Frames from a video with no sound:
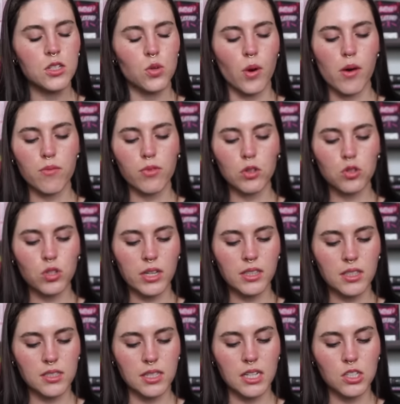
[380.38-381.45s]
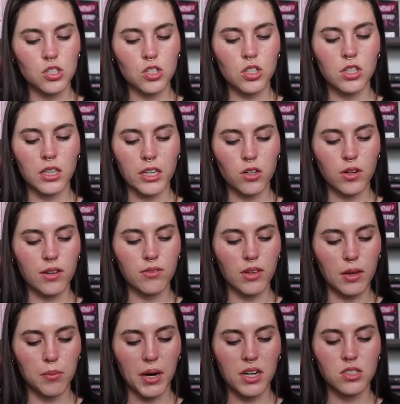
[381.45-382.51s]
to infiltrate the sinister glittering
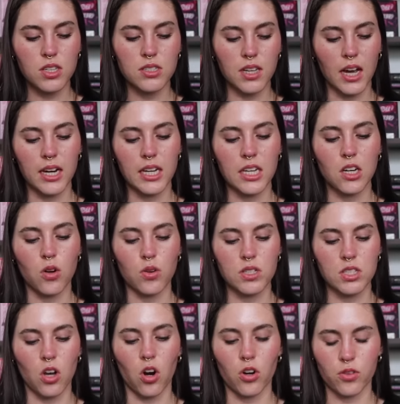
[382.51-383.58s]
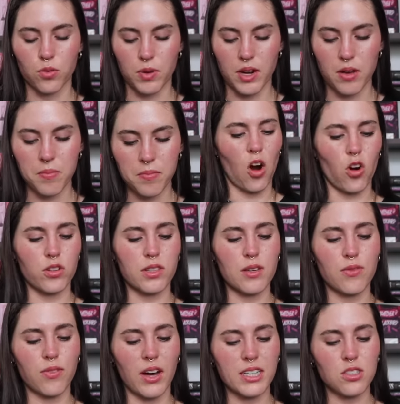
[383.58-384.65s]
vampire society known as the Athereum. Arthie
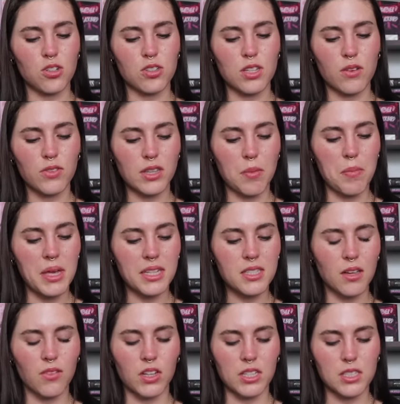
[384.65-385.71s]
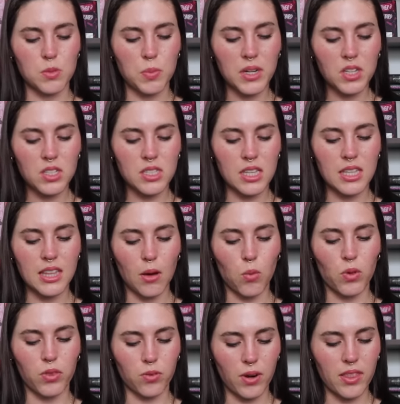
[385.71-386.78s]
finds herself in the midst of a conspiracy that will
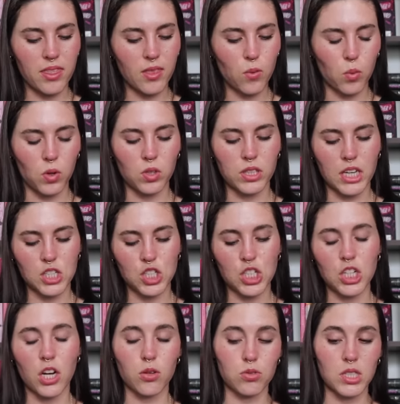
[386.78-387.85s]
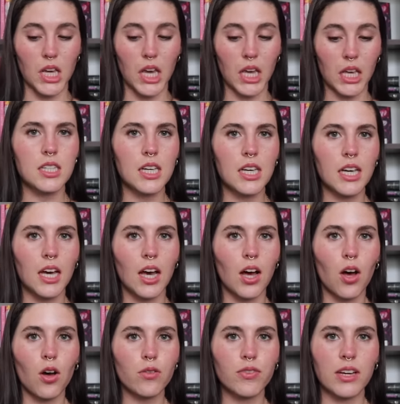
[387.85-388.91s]
threaten the world as she knows it. See,
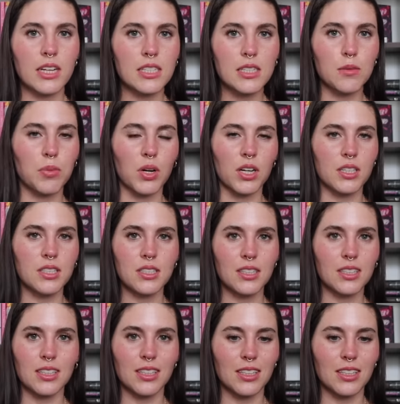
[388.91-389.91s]
all fantasy books